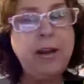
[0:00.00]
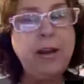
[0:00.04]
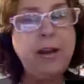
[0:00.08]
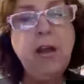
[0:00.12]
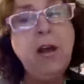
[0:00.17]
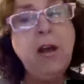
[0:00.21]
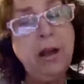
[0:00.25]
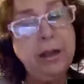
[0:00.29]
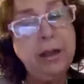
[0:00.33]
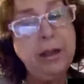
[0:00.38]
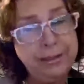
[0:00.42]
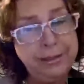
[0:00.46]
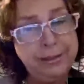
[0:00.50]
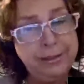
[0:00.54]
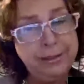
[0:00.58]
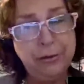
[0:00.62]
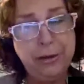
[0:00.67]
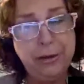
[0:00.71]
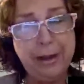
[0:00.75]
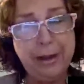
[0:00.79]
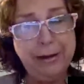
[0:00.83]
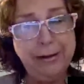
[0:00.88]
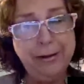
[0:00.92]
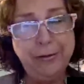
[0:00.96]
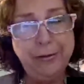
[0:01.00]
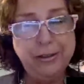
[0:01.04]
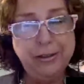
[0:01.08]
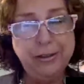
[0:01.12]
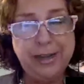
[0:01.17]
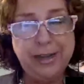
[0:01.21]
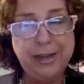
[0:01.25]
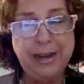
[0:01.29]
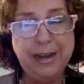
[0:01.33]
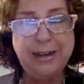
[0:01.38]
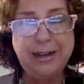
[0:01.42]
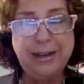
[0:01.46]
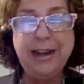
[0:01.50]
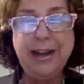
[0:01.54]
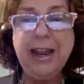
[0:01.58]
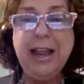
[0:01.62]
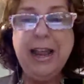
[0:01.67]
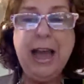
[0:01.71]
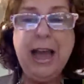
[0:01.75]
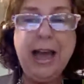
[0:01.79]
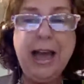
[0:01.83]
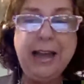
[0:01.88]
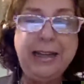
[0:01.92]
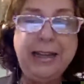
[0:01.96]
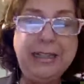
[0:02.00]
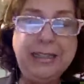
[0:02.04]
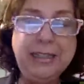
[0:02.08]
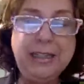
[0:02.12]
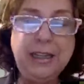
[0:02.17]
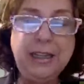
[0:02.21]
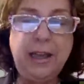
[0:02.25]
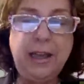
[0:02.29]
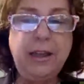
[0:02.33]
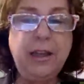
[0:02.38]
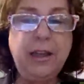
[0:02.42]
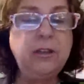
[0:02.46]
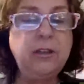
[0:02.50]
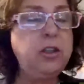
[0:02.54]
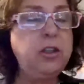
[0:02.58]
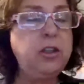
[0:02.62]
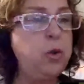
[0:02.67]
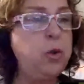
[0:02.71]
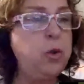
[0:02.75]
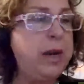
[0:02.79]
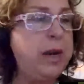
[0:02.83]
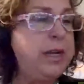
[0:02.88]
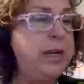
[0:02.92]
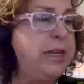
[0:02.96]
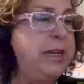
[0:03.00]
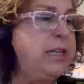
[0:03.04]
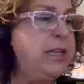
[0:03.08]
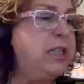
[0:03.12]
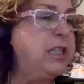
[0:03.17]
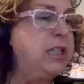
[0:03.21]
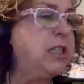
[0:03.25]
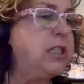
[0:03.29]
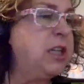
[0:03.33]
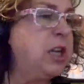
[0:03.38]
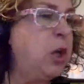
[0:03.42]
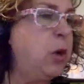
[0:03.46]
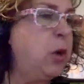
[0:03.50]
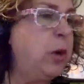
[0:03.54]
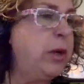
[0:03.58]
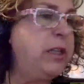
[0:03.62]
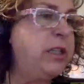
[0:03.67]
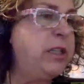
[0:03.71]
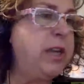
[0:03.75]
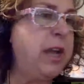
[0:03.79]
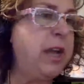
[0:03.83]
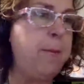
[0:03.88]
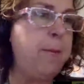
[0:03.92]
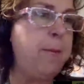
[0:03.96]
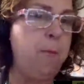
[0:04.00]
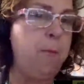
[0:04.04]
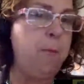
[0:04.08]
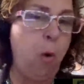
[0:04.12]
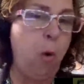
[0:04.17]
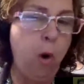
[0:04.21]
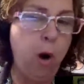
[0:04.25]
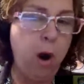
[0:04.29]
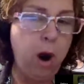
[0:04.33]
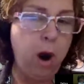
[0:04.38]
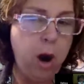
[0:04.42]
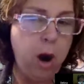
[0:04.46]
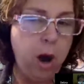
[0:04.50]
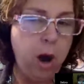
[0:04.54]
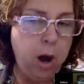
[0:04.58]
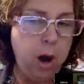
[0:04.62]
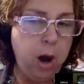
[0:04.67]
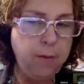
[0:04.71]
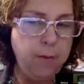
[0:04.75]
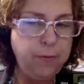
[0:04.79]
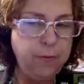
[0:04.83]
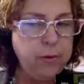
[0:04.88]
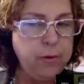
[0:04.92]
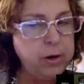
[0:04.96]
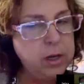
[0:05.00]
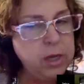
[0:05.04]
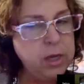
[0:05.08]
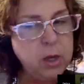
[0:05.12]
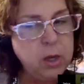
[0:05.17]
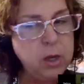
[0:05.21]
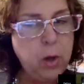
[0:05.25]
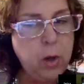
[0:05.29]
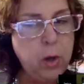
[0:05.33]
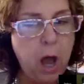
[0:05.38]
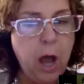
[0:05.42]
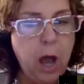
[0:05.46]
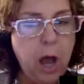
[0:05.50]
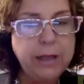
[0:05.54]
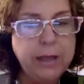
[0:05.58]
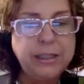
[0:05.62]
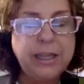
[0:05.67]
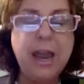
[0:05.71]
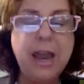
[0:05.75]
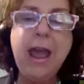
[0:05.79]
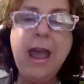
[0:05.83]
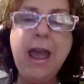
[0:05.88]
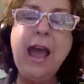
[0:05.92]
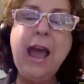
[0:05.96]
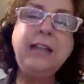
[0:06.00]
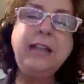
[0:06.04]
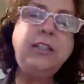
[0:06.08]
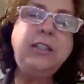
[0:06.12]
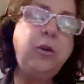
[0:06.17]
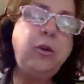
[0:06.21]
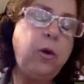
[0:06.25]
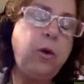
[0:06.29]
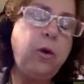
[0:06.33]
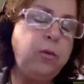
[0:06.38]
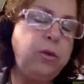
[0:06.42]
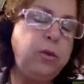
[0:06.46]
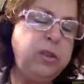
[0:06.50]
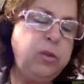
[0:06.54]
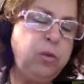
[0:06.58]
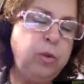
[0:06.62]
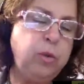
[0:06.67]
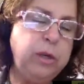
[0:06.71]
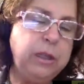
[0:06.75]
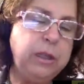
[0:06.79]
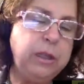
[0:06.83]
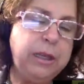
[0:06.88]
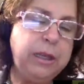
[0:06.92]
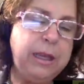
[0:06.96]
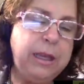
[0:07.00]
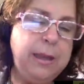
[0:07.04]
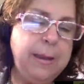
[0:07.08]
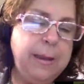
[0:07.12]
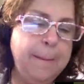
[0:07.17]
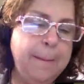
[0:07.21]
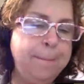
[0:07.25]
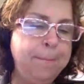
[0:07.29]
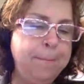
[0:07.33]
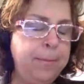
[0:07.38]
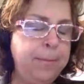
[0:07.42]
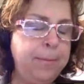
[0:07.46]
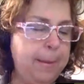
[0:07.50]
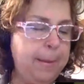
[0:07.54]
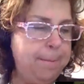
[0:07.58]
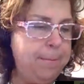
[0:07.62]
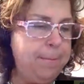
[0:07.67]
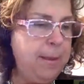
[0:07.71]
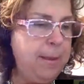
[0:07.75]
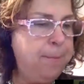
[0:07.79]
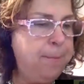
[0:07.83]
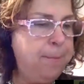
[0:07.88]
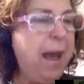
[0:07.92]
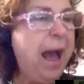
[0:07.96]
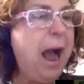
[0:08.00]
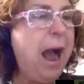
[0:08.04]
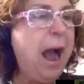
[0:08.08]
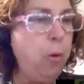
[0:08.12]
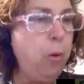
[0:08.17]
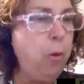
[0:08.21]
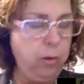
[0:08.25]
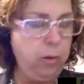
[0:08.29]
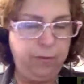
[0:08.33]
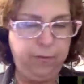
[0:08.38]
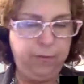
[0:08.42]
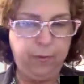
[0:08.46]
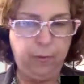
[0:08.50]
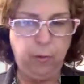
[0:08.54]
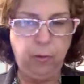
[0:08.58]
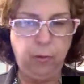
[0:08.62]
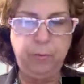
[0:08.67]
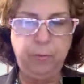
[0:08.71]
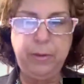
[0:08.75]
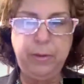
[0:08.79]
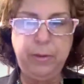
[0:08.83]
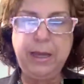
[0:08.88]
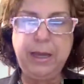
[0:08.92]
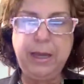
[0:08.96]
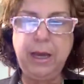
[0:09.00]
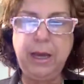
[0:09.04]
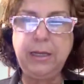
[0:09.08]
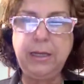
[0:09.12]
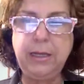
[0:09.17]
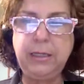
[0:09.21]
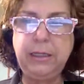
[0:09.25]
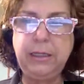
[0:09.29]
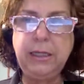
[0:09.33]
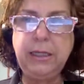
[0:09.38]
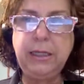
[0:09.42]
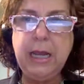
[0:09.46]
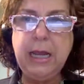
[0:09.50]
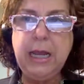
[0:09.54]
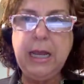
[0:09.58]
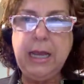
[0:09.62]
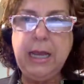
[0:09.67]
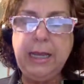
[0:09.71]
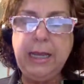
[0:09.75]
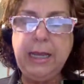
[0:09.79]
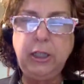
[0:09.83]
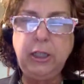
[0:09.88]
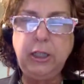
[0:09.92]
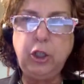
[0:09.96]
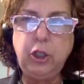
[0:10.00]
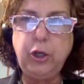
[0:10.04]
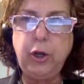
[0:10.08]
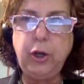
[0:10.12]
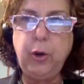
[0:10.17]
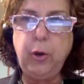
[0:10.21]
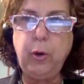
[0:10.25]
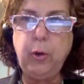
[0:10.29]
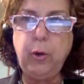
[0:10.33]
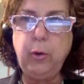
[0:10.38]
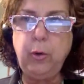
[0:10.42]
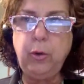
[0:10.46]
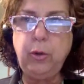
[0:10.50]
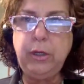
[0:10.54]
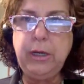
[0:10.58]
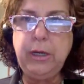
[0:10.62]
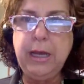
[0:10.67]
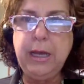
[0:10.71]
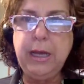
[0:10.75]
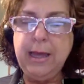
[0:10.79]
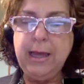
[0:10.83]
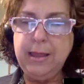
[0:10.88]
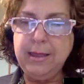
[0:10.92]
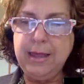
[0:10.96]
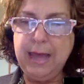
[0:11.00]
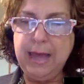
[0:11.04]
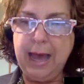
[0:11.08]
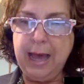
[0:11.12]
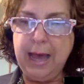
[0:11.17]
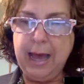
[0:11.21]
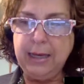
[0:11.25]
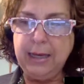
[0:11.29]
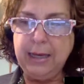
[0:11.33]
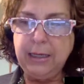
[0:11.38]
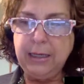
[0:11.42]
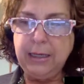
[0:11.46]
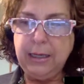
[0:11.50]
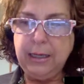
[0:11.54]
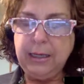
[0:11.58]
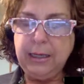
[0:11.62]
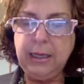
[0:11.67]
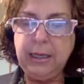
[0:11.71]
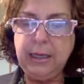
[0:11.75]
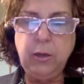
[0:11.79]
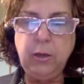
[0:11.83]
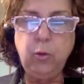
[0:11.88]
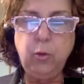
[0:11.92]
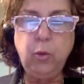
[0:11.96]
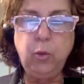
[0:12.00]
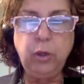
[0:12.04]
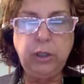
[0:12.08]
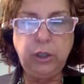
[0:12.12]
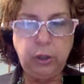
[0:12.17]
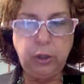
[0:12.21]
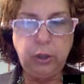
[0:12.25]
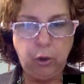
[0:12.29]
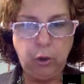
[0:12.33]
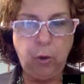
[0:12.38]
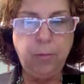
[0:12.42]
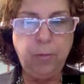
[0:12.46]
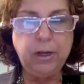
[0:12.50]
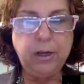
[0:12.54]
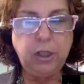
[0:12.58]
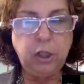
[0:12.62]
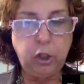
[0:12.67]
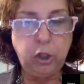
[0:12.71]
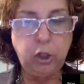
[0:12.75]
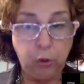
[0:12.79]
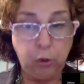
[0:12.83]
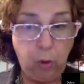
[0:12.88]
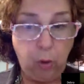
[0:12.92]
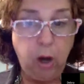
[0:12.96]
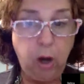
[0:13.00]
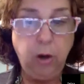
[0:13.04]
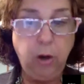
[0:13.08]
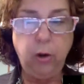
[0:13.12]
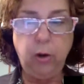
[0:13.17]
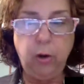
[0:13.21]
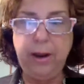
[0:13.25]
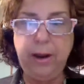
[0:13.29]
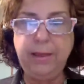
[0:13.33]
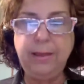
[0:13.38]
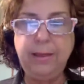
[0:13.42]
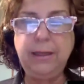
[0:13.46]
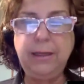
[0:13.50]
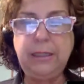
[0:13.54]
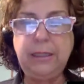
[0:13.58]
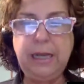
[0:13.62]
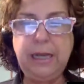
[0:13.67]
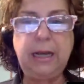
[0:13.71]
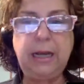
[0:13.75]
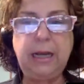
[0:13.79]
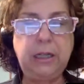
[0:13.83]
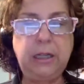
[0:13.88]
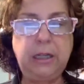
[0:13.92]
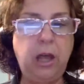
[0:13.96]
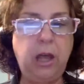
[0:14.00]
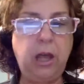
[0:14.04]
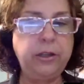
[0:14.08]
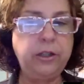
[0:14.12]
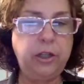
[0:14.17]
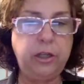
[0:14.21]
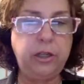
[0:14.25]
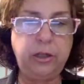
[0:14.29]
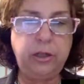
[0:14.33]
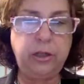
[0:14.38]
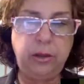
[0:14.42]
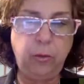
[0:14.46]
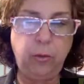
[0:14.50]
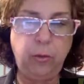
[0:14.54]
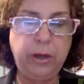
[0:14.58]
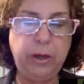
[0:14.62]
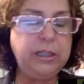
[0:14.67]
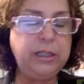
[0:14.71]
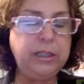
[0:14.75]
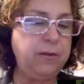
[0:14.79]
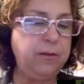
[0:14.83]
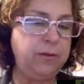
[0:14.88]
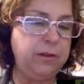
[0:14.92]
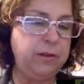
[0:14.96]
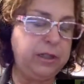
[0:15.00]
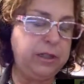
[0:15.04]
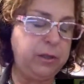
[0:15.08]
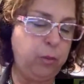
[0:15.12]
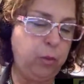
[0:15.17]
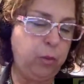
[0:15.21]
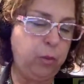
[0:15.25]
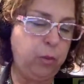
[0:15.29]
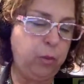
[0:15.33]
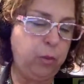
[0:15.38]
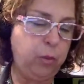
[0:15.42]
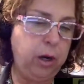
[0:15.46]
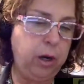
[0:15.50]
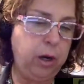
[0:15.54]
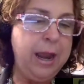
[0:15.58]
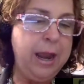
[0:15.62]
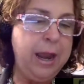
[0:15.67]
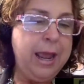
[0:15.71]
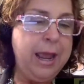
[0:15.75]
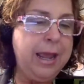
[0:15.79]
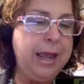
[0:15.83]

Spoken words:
I still can't understand it. And he's like, do I need to slow it down more for you guys? And so it was really powerful because it showed that he was so much stronger at this technology than the rest of us were.